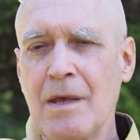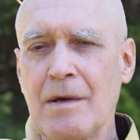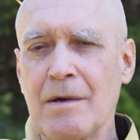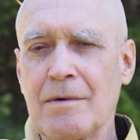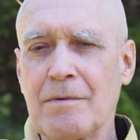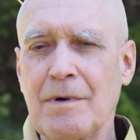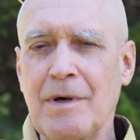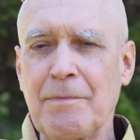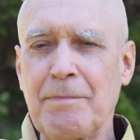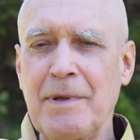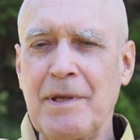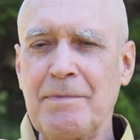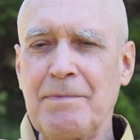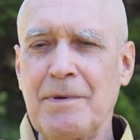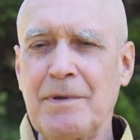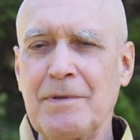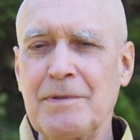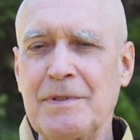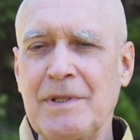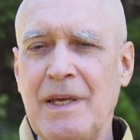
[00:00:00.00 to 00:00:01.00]
Well,
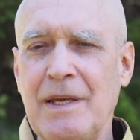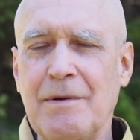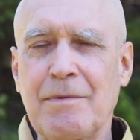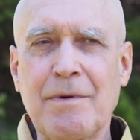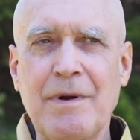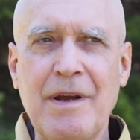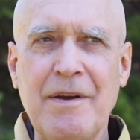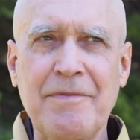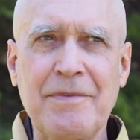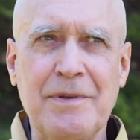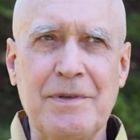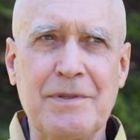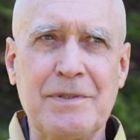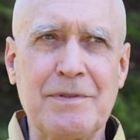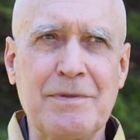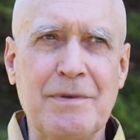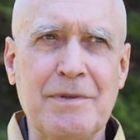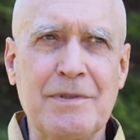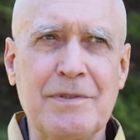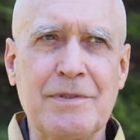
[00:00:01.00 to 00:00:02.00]
people who take
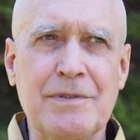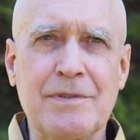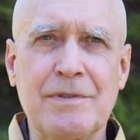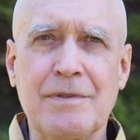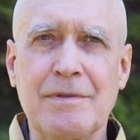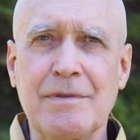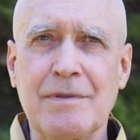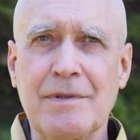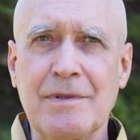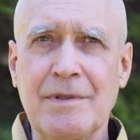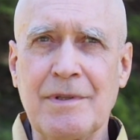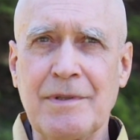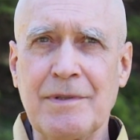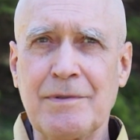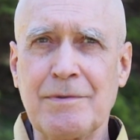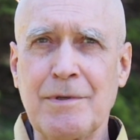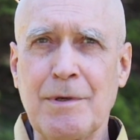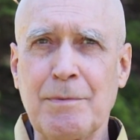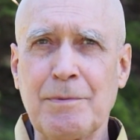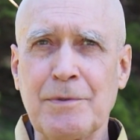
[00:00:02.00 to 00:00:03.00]
refuge with
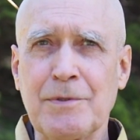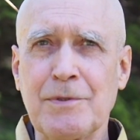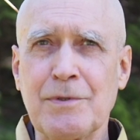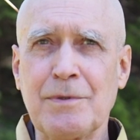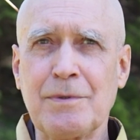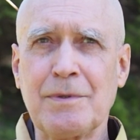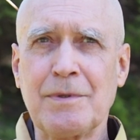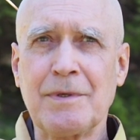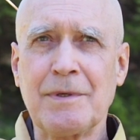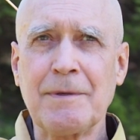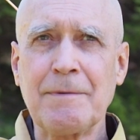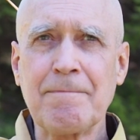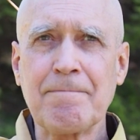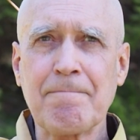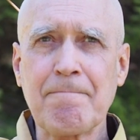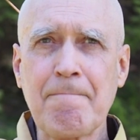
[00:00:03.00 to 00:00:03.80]
Triple Jewel,